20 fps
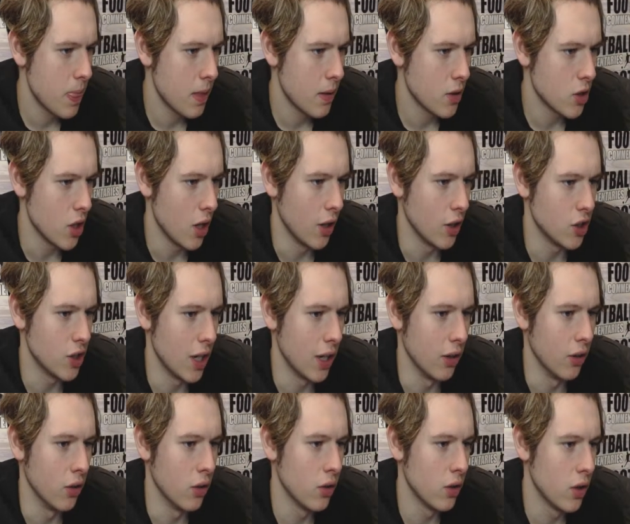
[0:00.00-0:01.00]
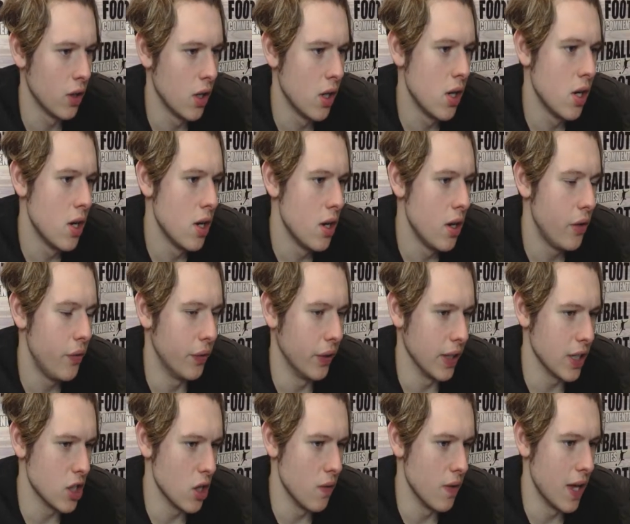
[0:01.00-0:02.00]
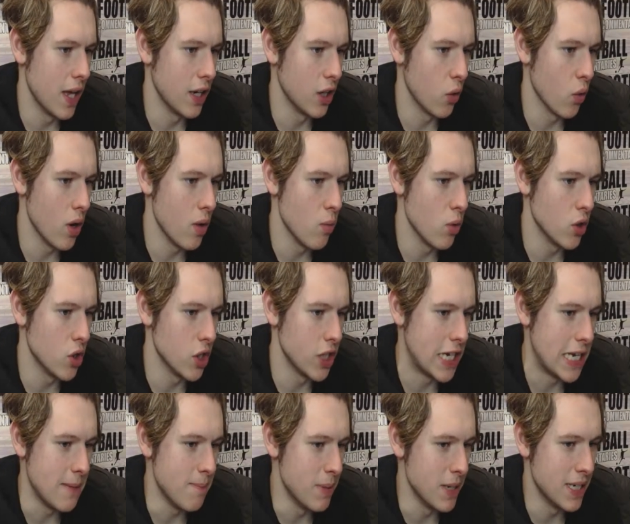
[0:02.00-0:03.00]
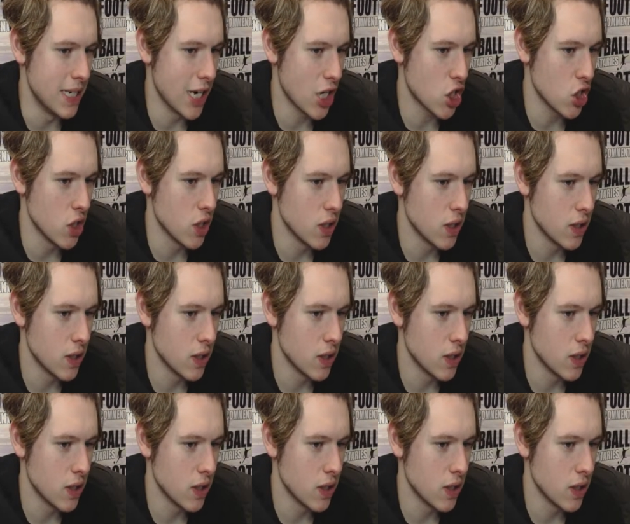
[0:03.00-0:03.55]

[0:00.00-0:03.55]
Charlie Taylor flicks over the head of Greenwood to keep possession.